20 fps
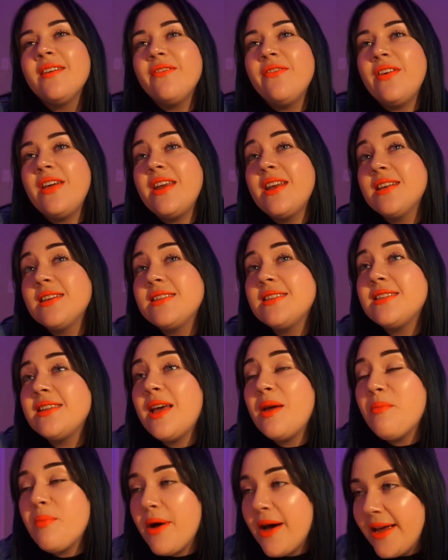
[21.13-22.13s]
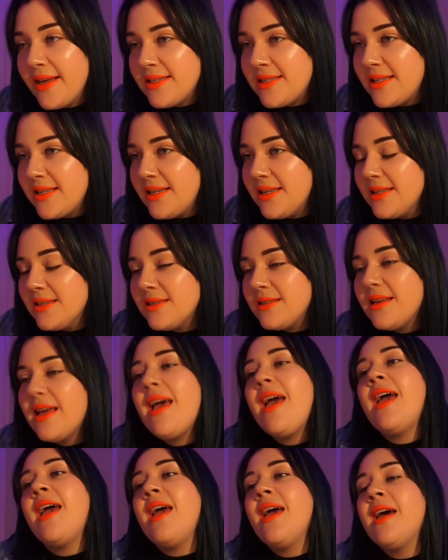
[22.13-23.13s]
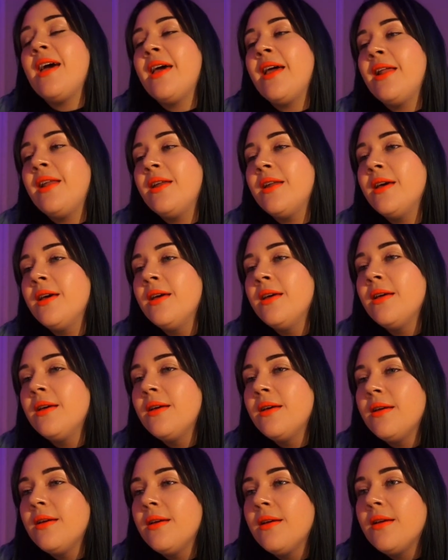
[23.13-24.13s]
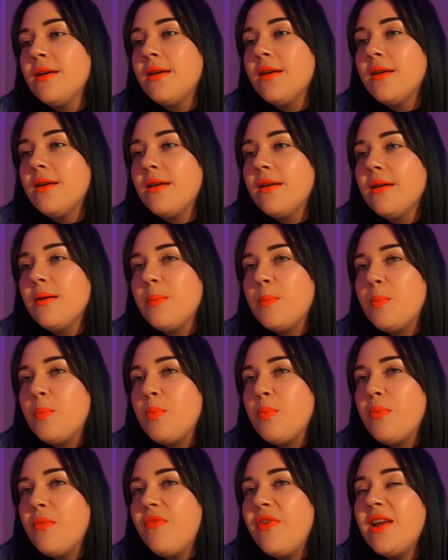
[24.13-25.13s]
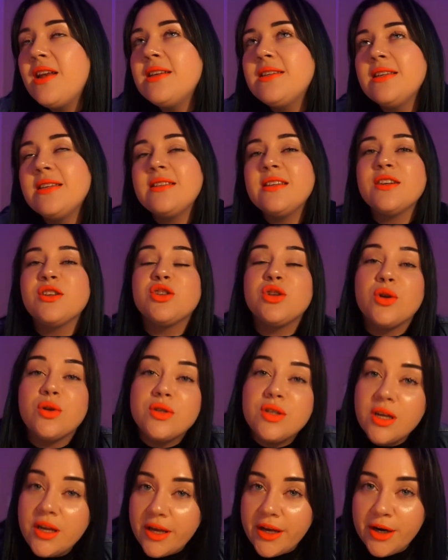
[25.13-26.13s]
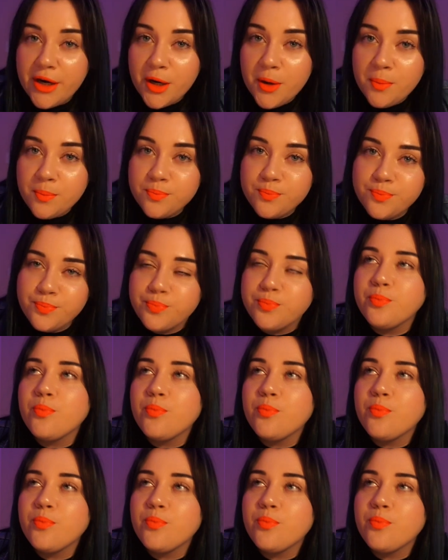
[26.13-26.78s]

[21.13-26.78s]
Venus and Pisces, and Venus is exalted here.